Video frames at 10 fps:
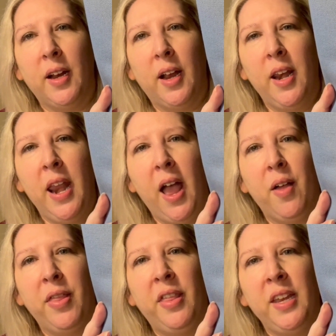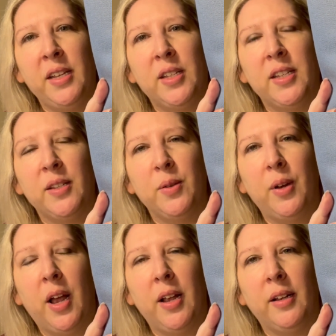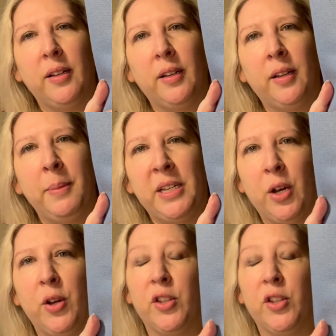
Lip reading: Now this, let me tell you,